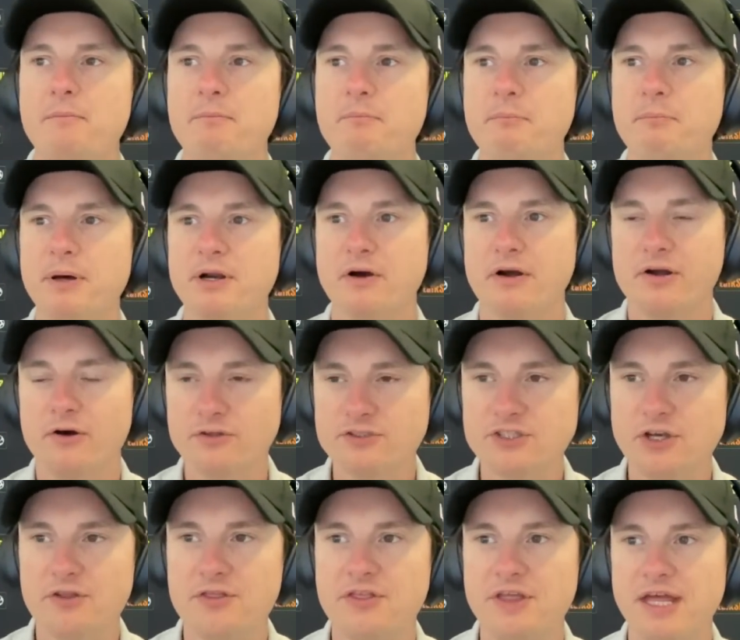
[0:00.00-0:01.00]
But I also
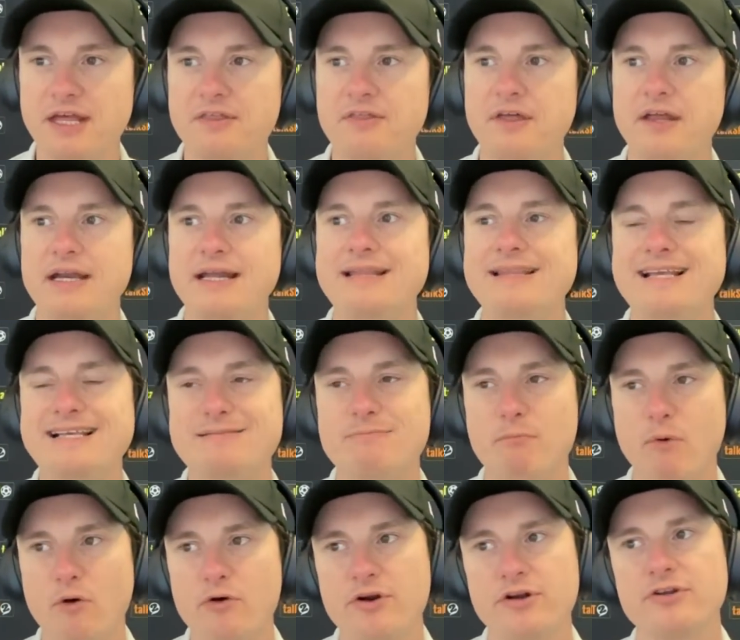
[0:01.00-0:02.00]
think that in this
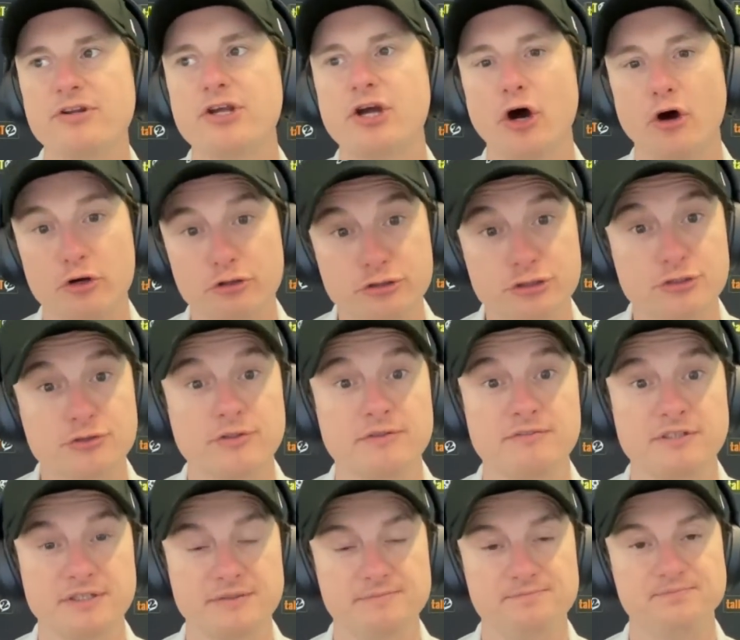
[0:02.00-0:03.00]
modern
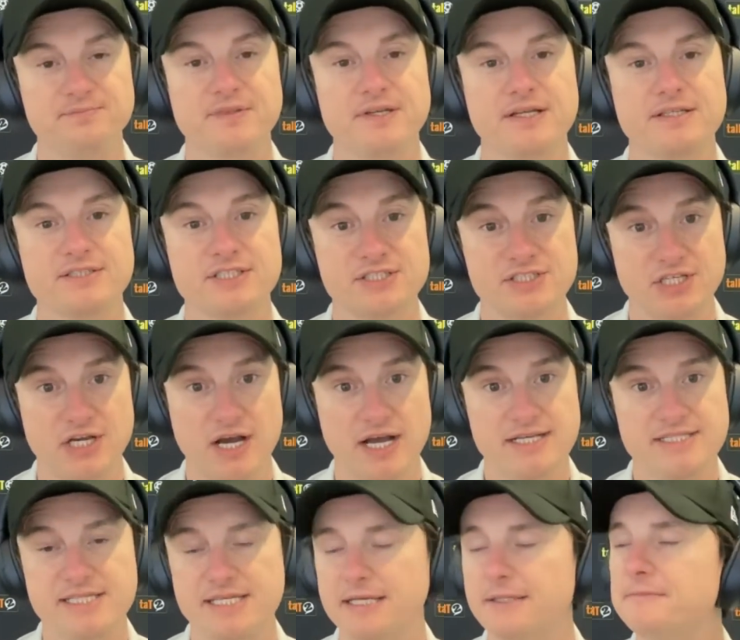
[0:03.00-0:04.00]
coach-driven
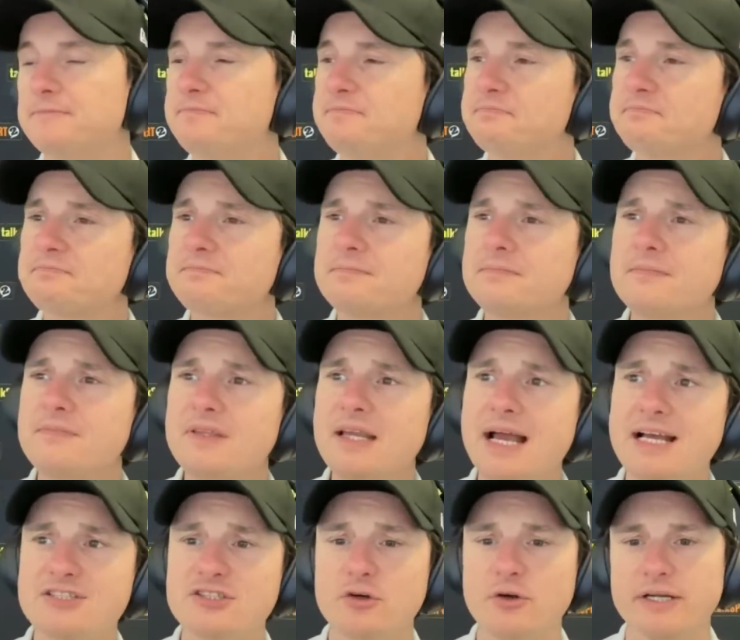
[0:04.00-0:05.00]
society,
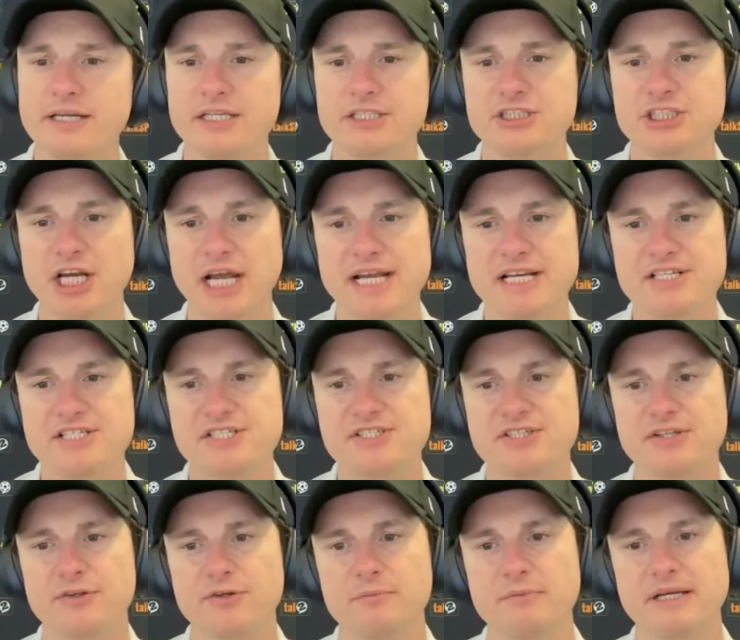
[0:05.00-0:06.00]
as cricket changes a
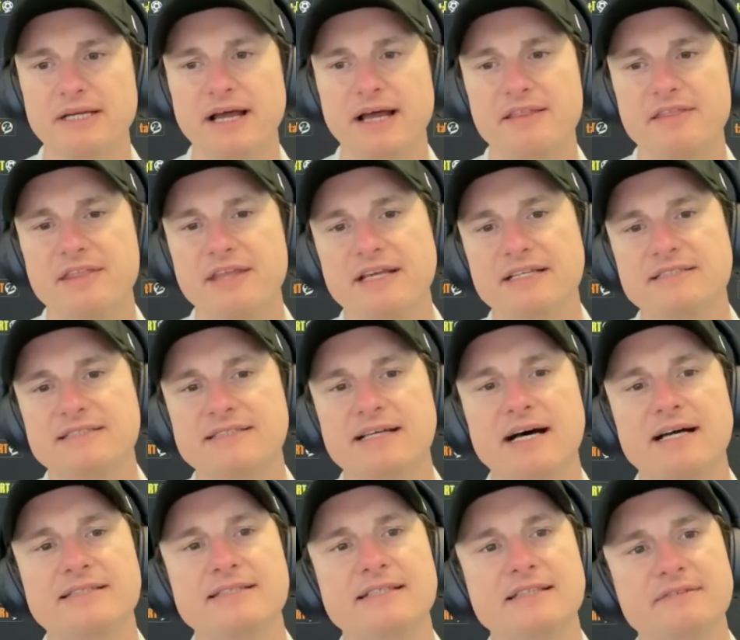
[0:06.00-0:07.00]
little bit and things
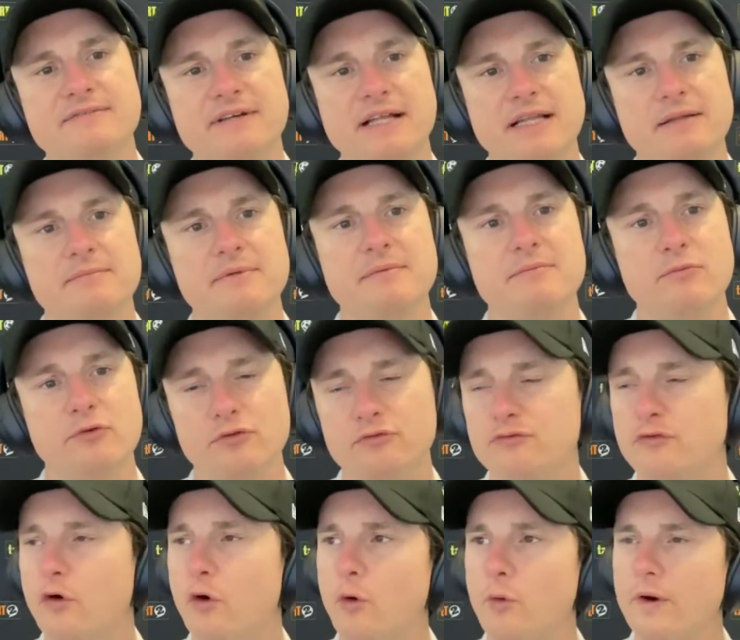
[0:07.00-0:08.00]
start to develop and move
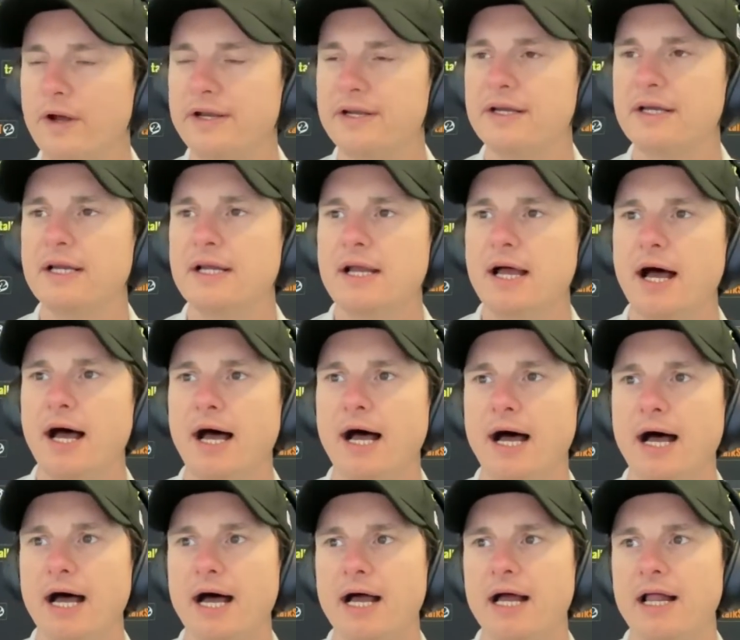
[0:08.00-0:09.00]
forward,
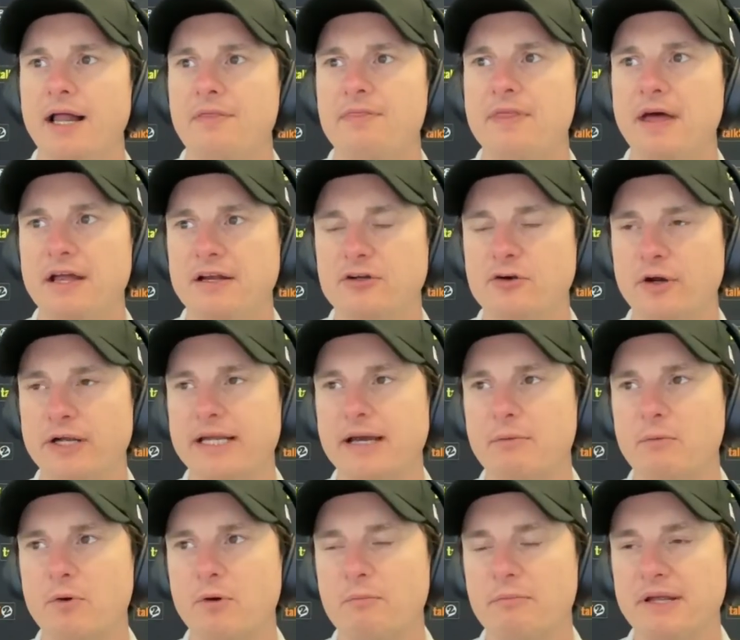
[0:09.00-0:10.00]
that cricket
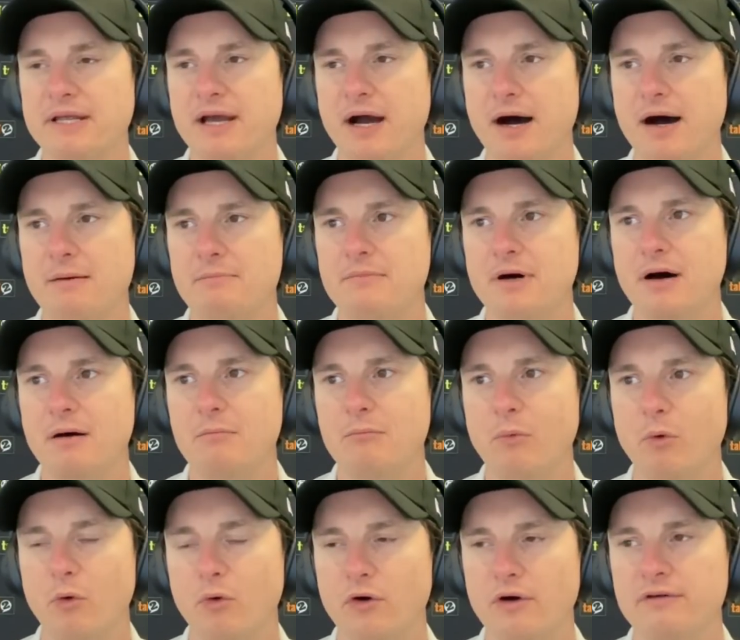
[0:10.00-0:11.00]
will become
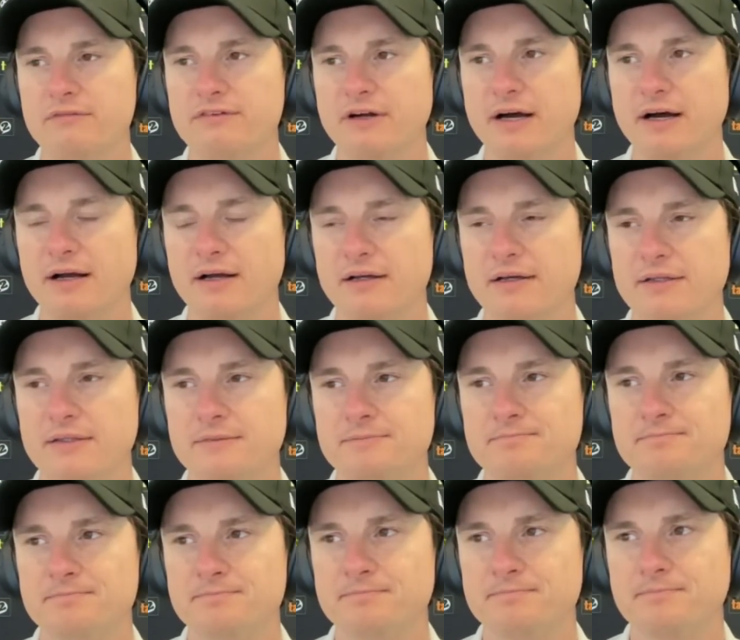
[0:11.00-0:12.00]
more of
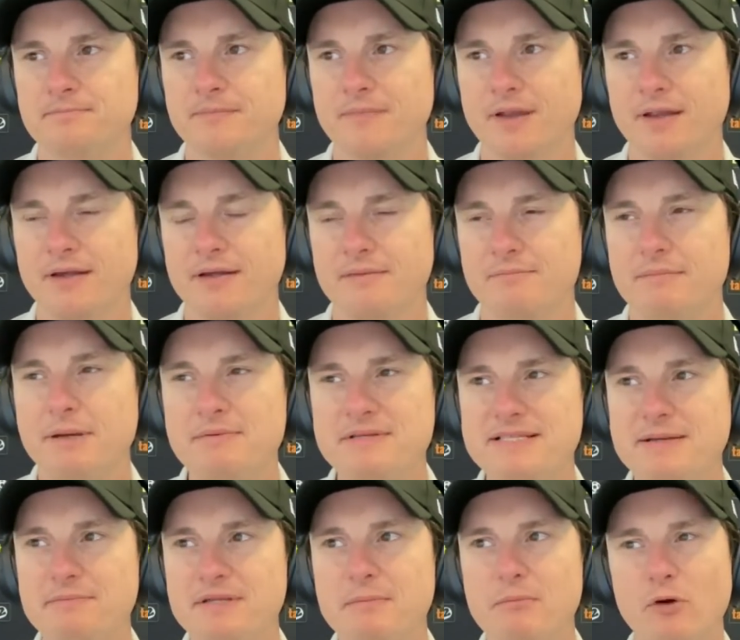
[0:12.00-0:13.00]
maybe
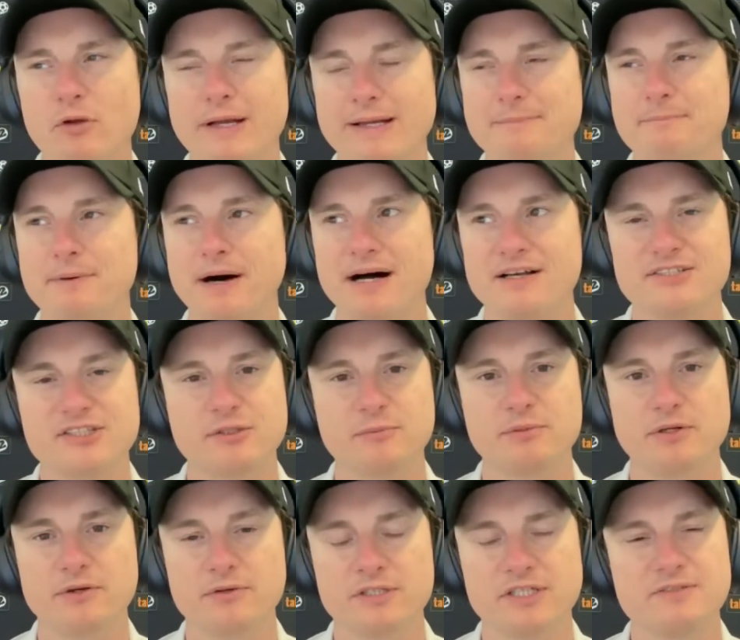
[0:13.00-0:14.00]
something more like
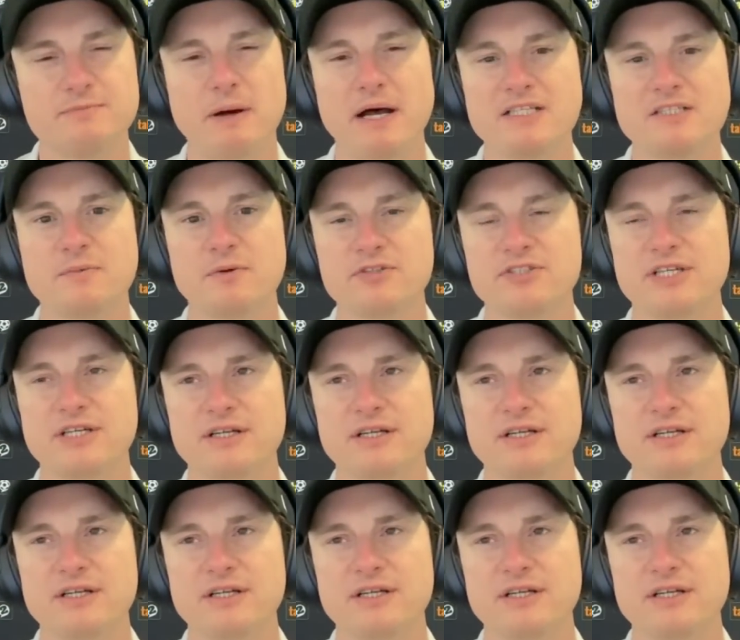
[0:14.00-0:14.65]
basketball, because basketball's